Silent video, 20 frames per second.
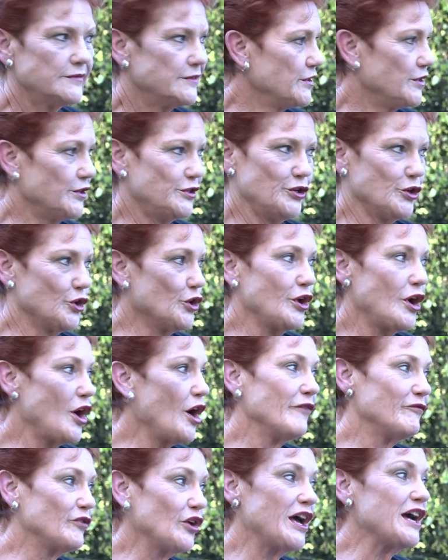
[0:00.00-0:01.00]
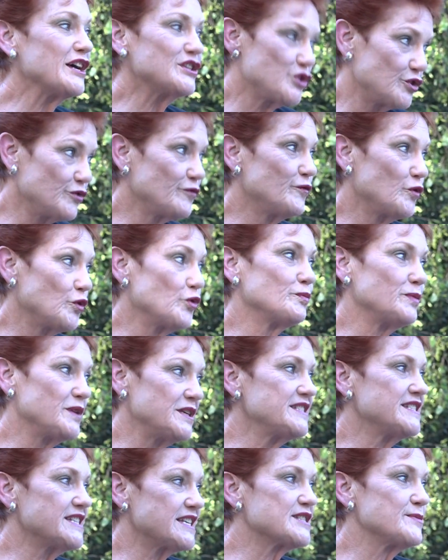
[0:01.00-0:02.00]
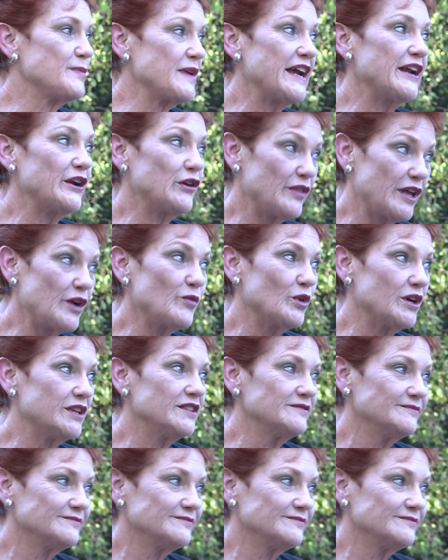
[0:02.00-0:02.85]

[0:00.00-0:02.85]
I've got to ask you please explain on that one.